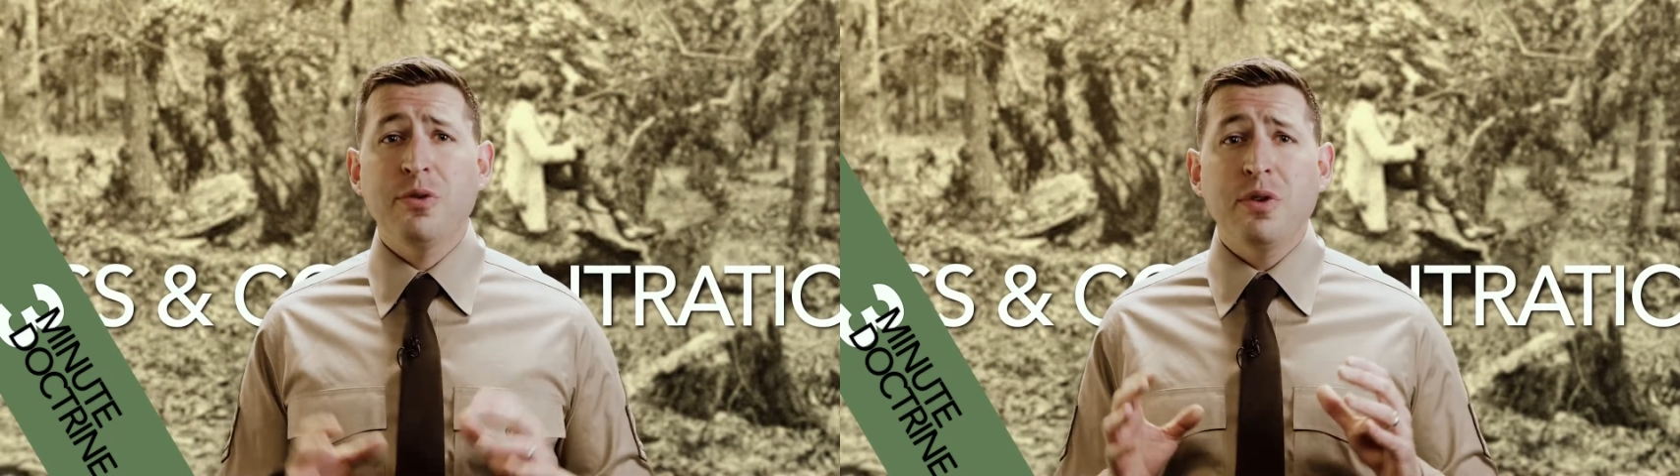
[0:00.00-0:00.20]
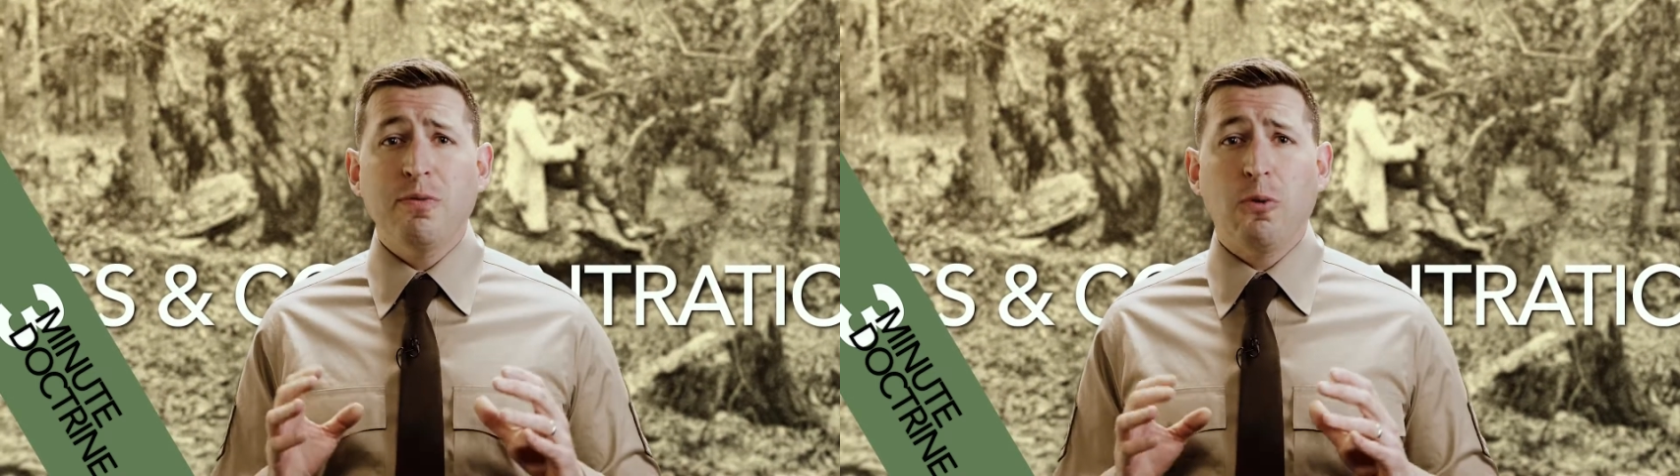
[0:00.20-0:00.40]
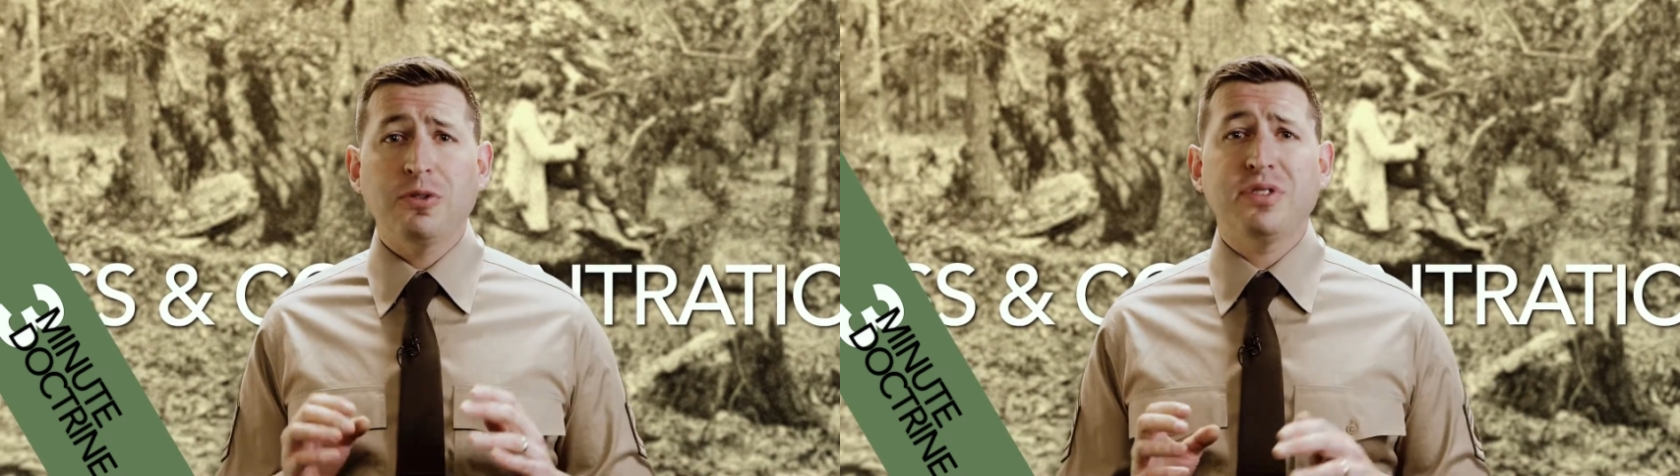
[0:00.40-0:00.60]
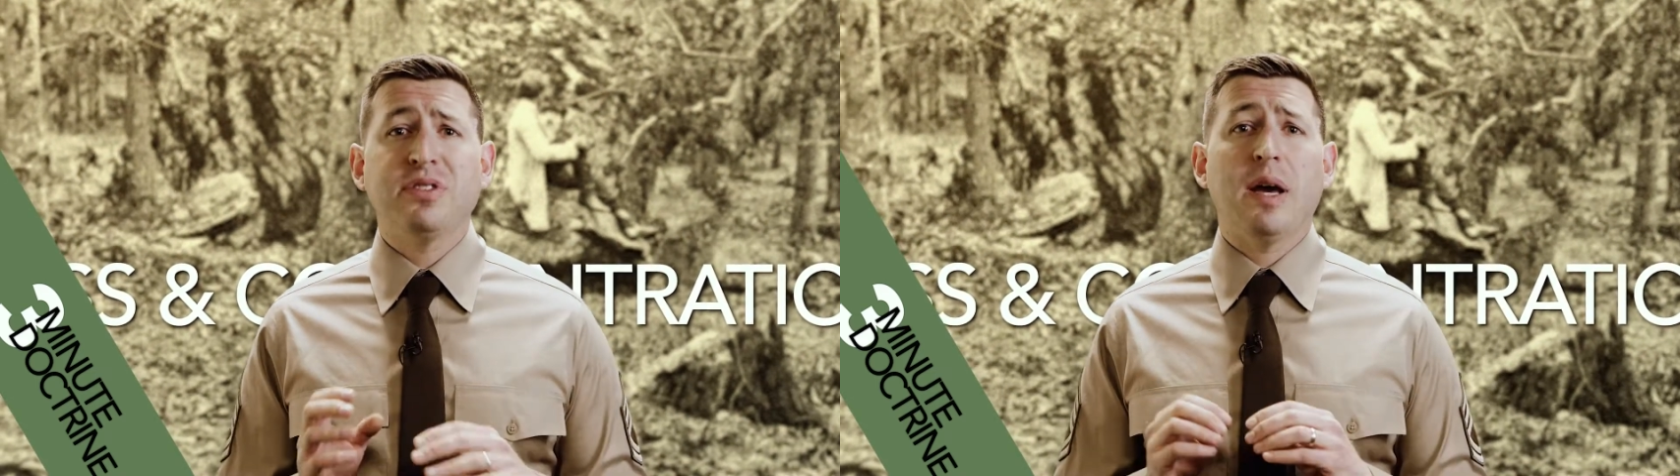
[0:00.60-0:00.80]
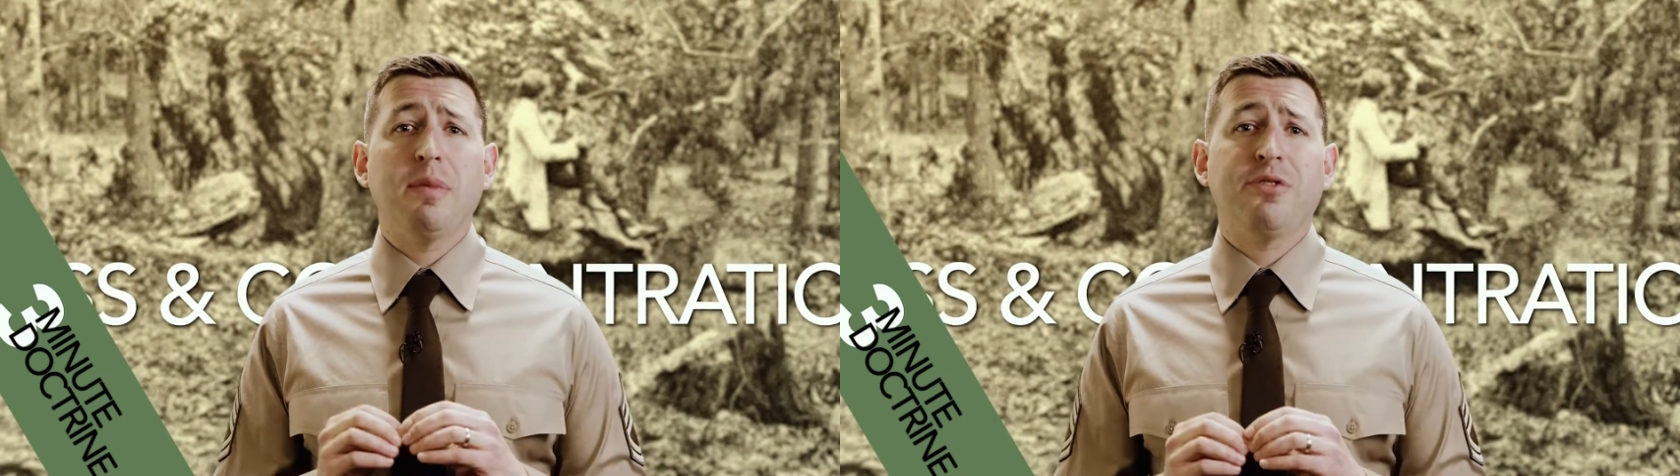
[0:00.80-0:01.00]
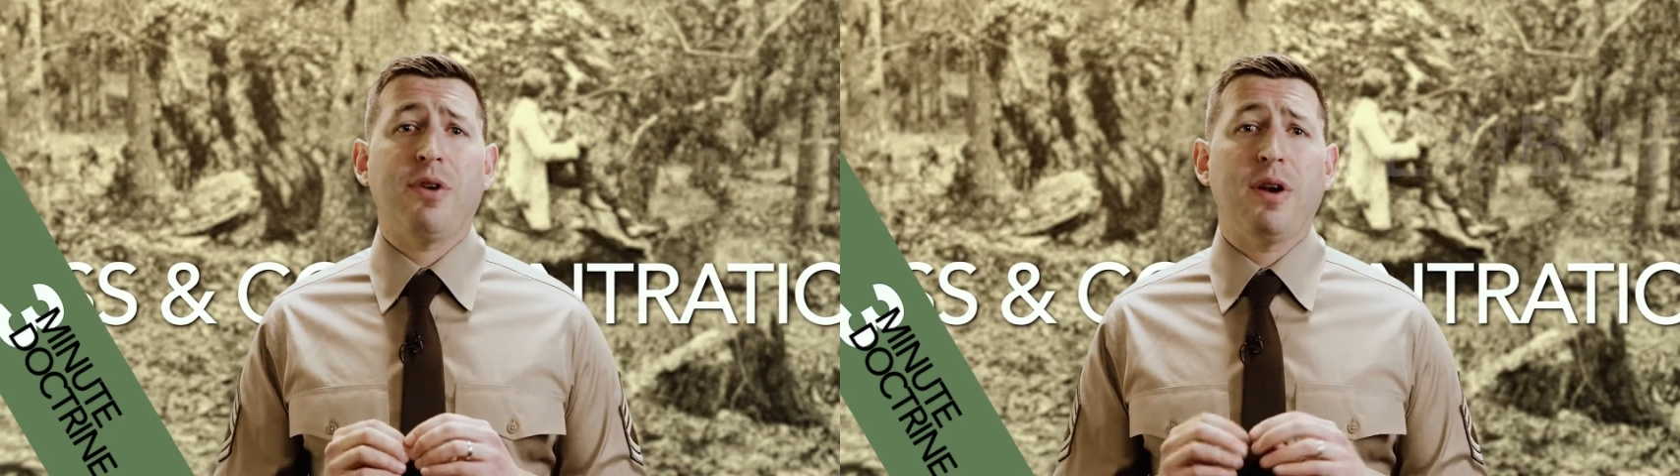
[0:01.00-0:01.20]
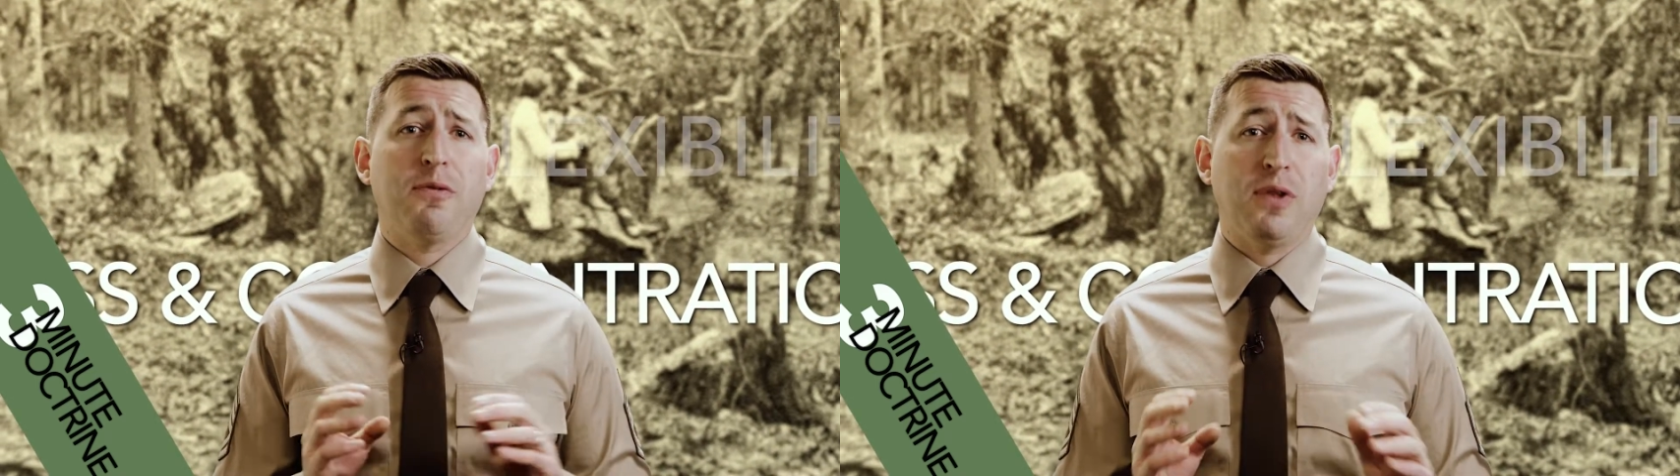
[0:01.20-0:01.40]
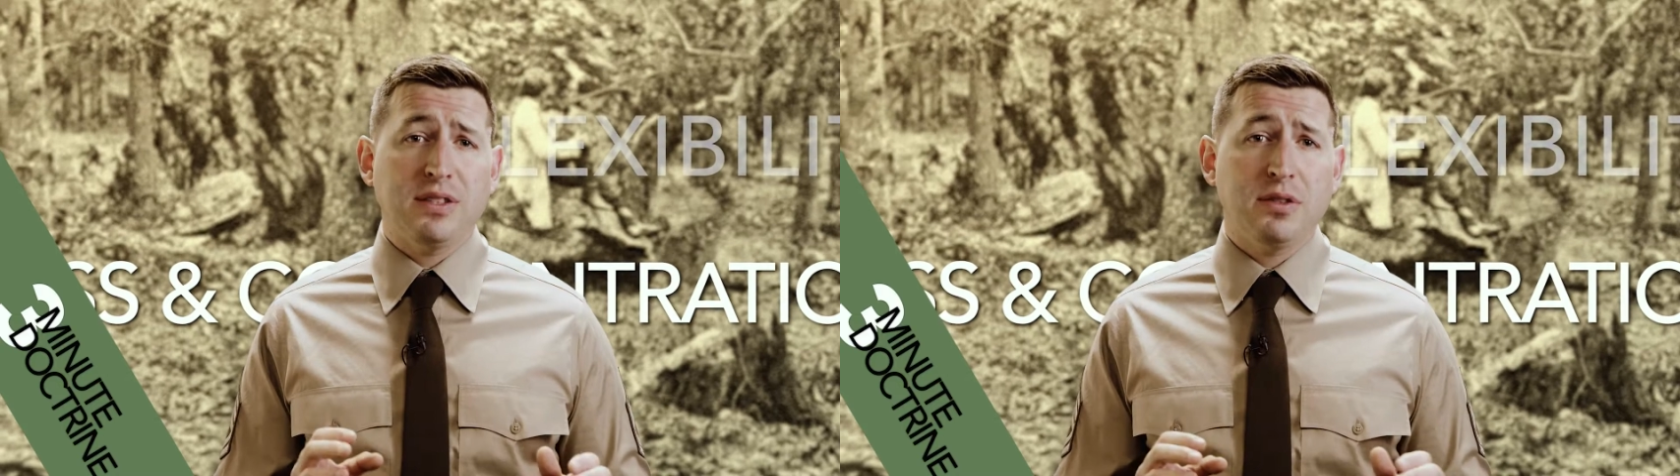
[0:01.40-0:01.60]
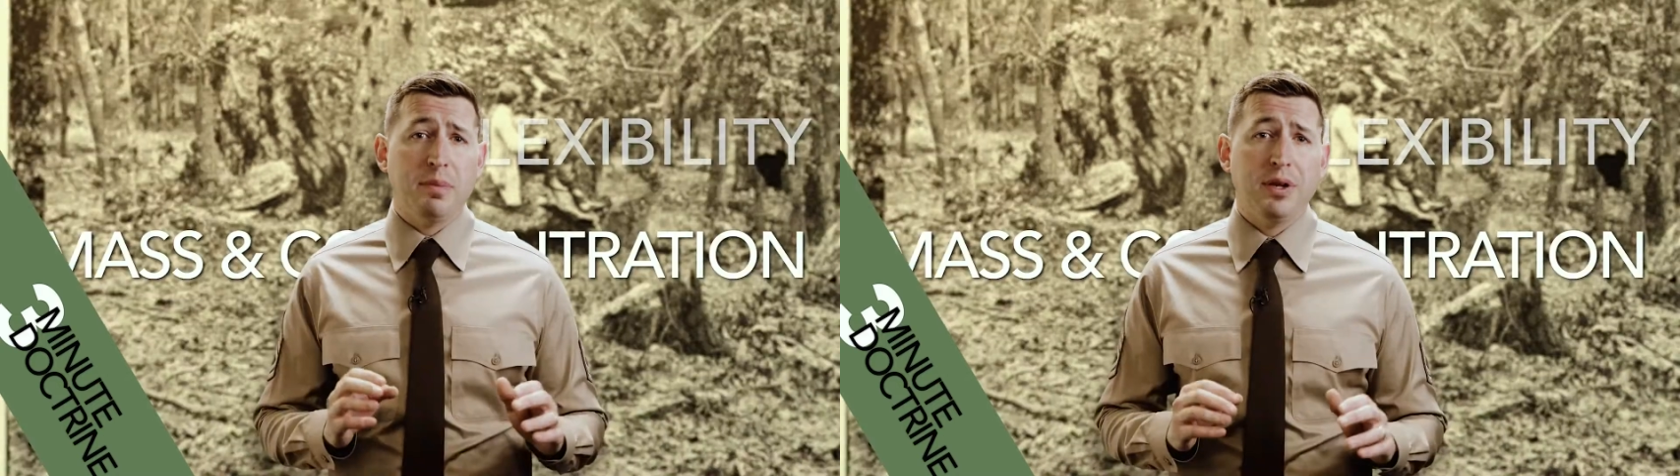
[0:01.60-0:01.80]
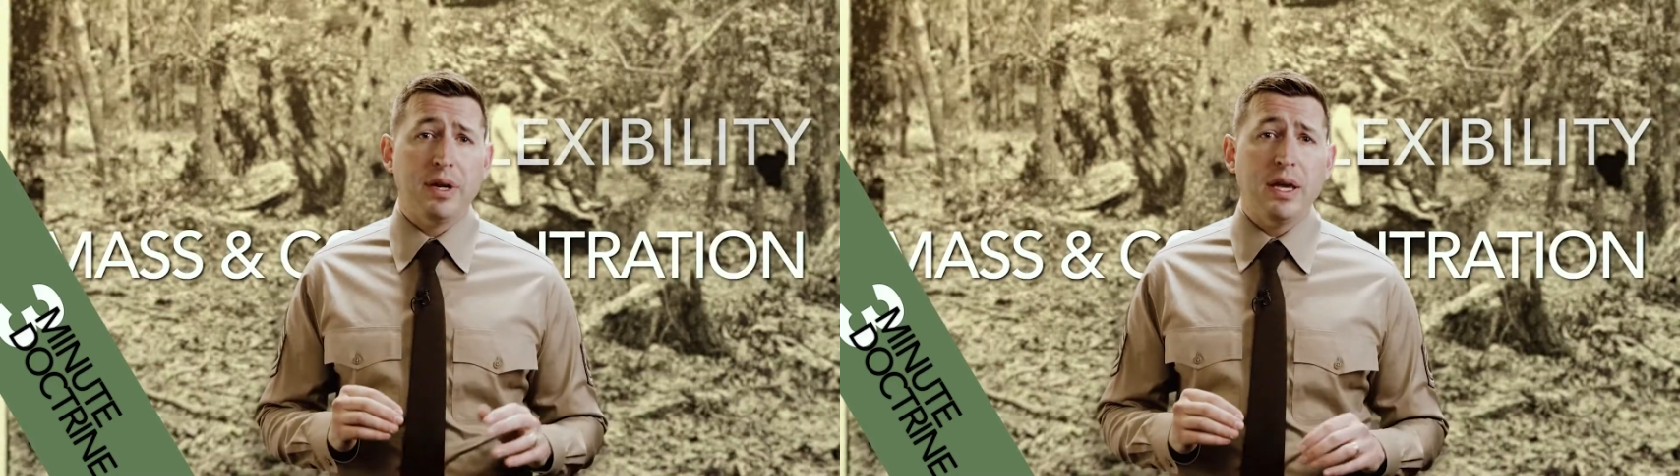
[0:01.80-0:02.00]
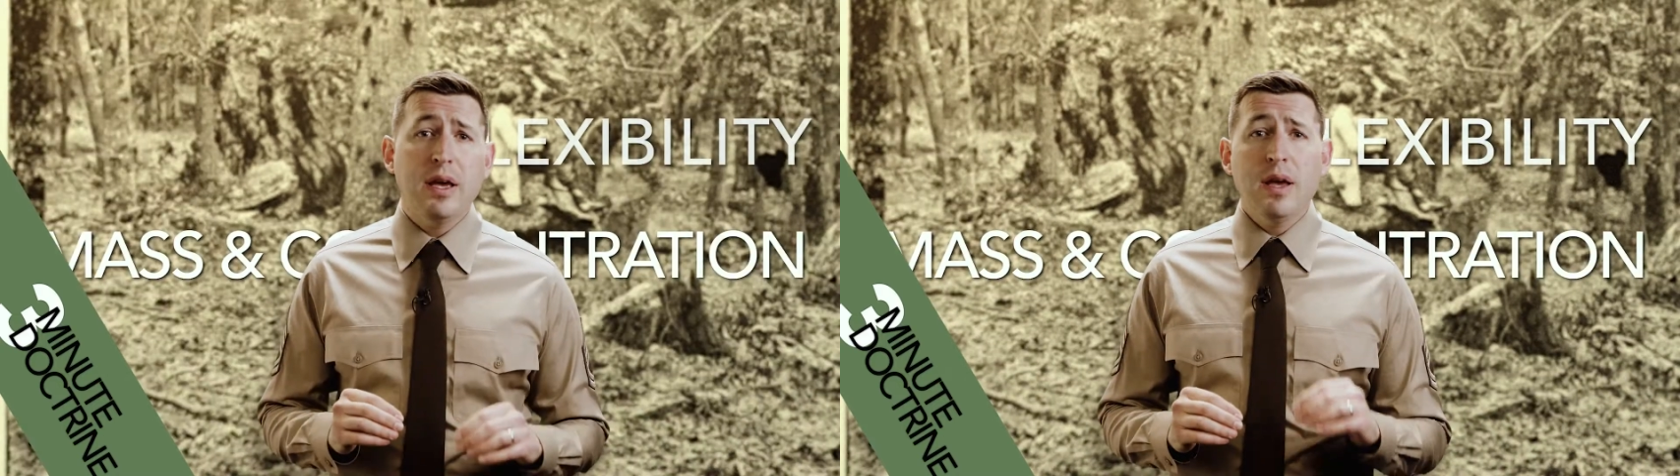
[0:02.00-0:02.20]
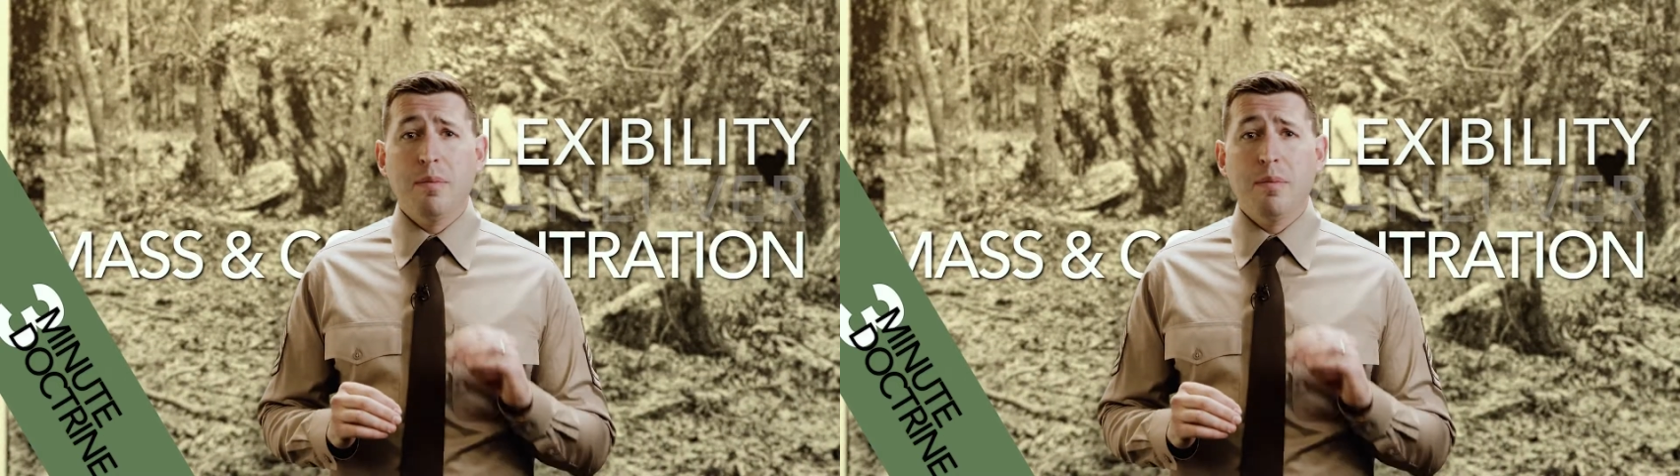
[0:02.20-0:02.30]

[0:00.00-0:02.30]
Union forces demonstrated flexibility,